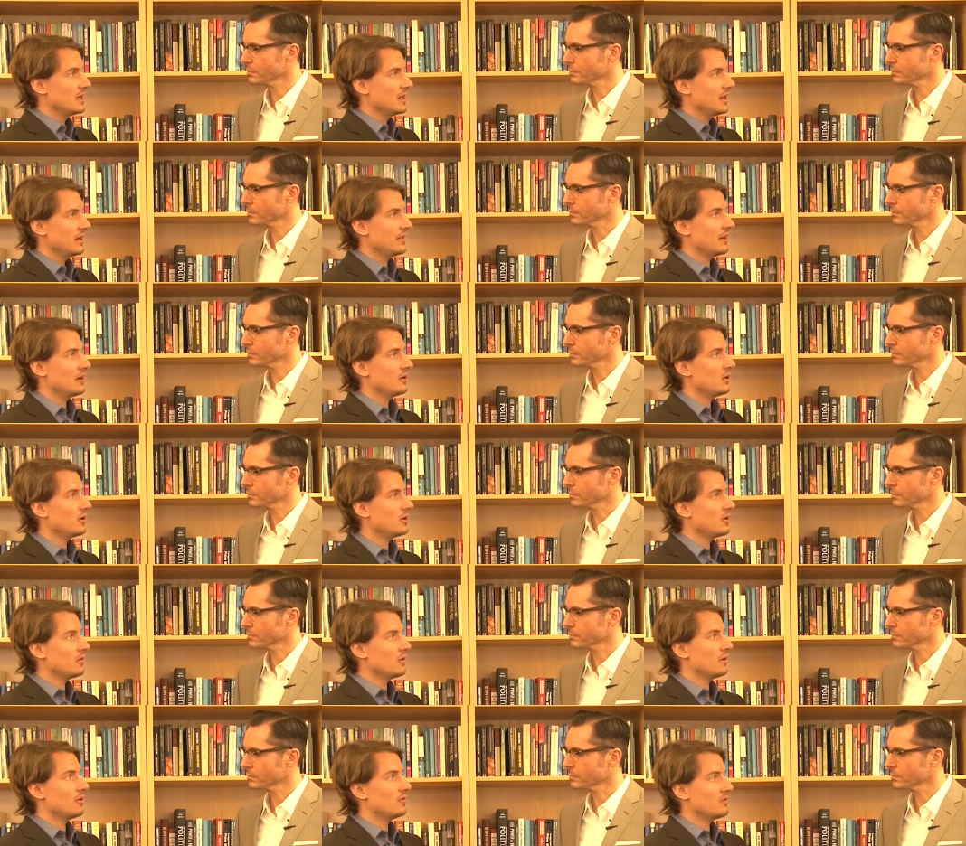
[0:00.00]
Speaker 1: and they're
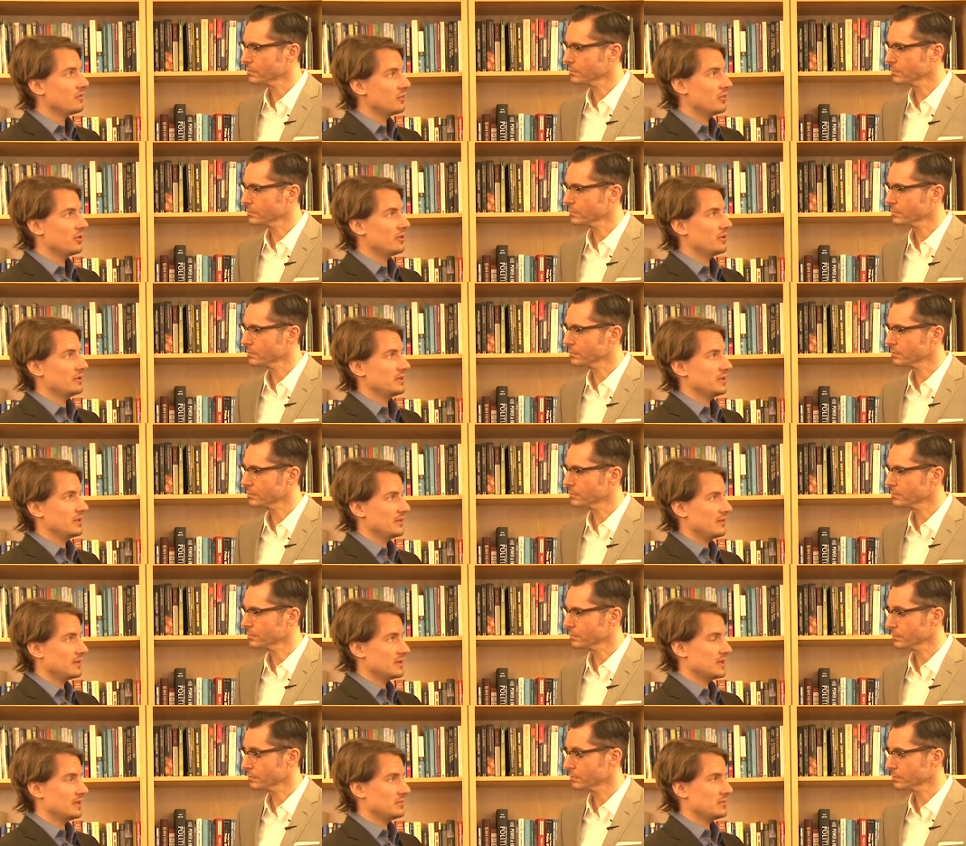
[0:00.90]
overburdening
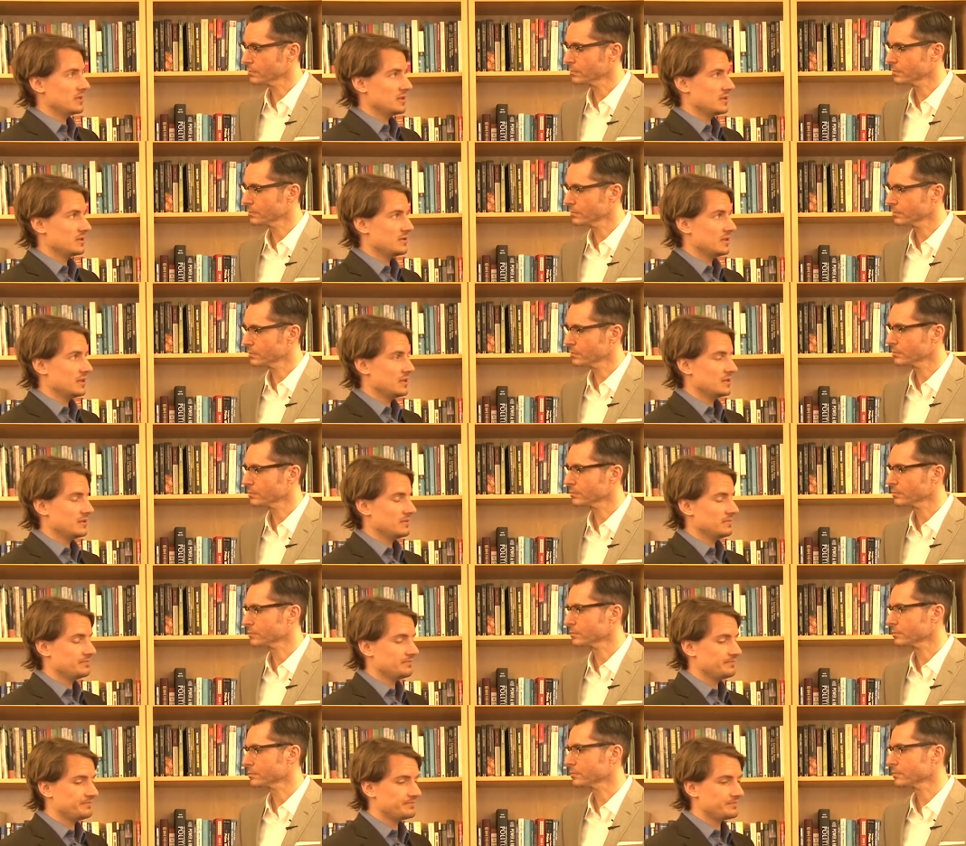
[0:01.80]
this administration.
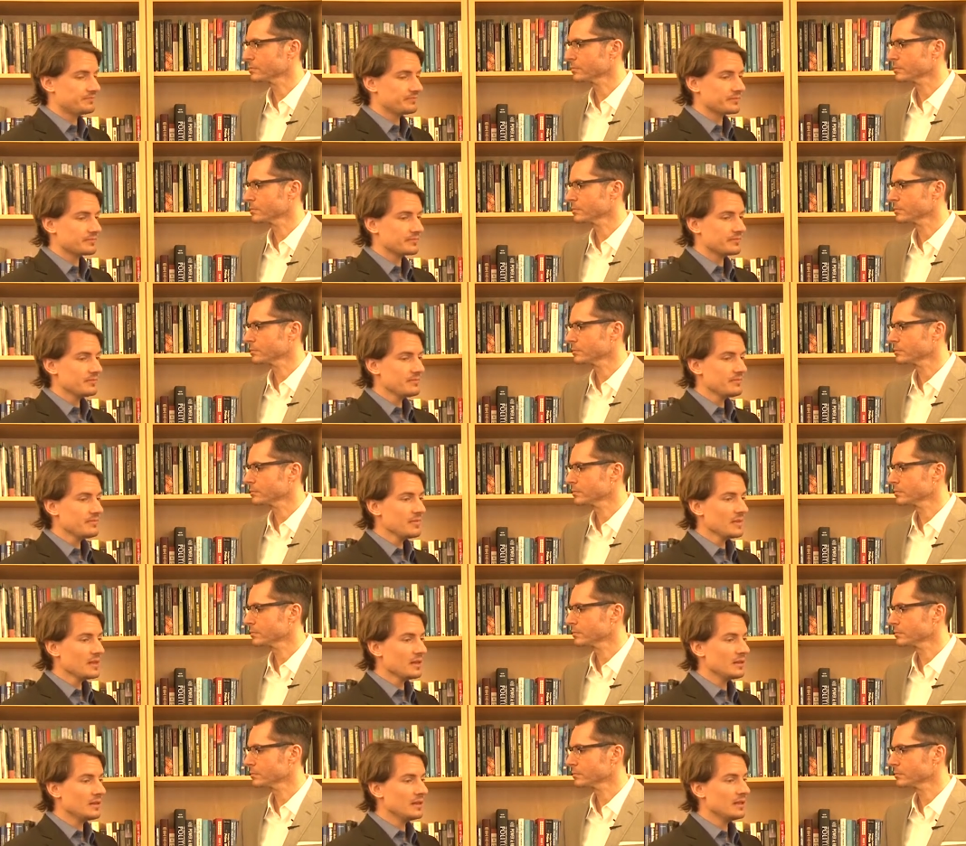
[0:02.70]

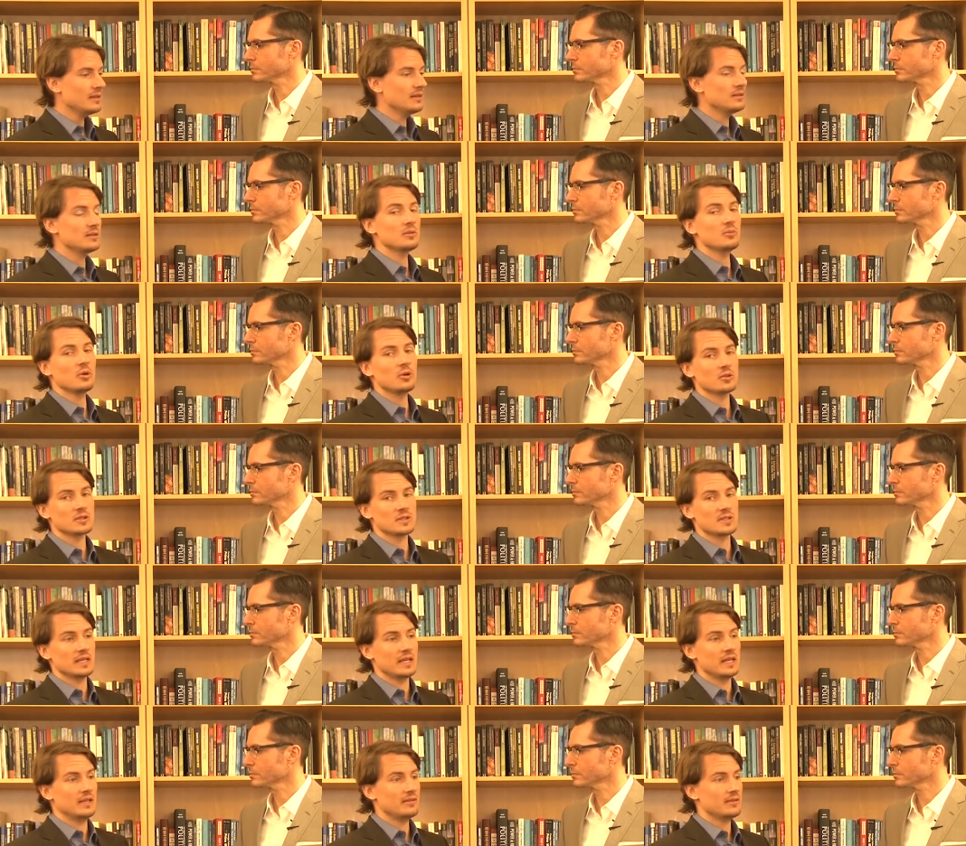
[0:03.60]
In
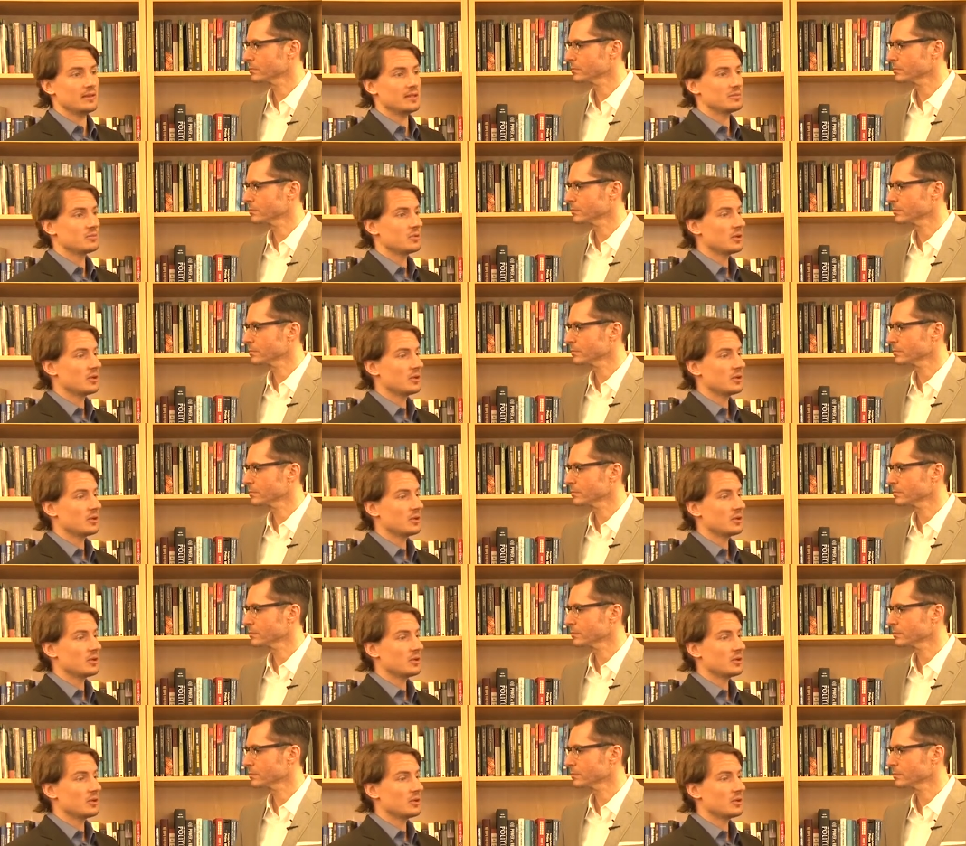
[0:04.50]
Democracy Aid, this